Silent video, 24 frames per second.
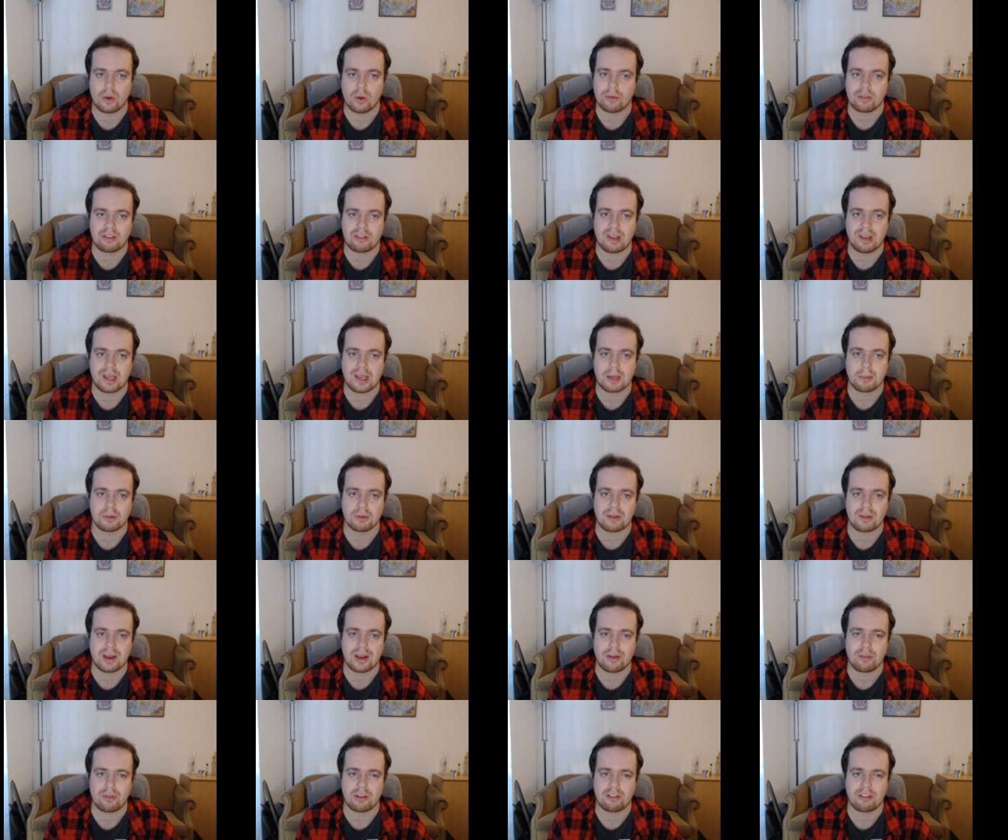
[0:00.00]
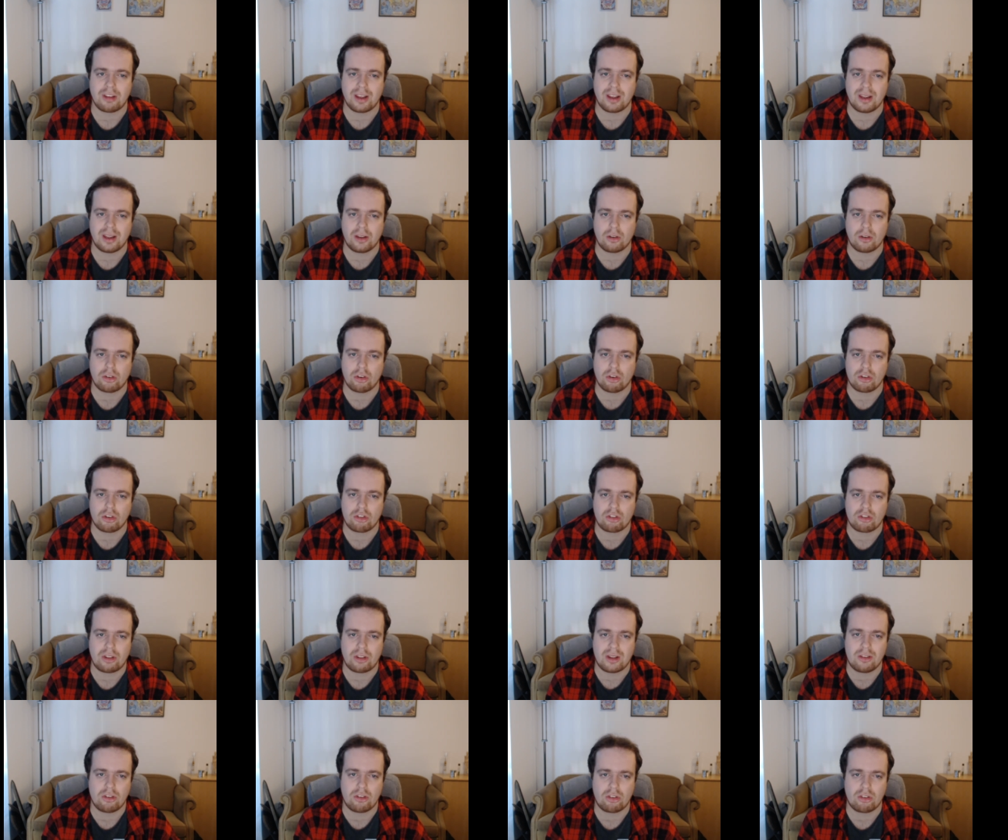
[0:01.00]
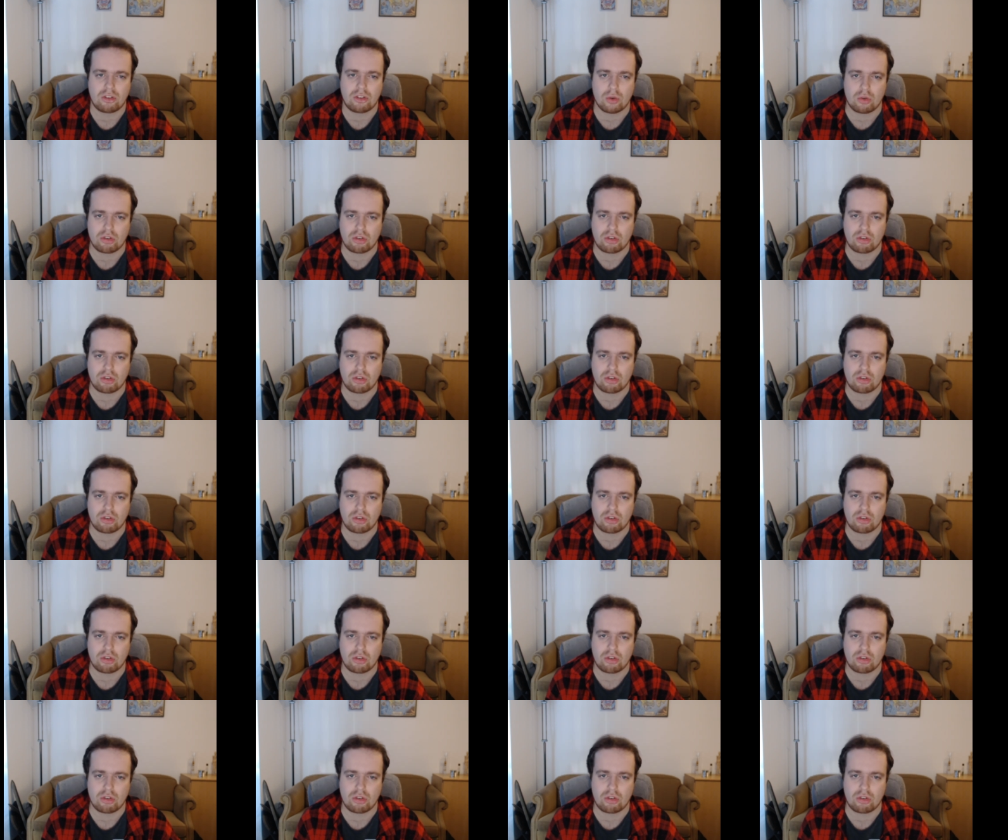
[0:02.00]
take about everything just tends to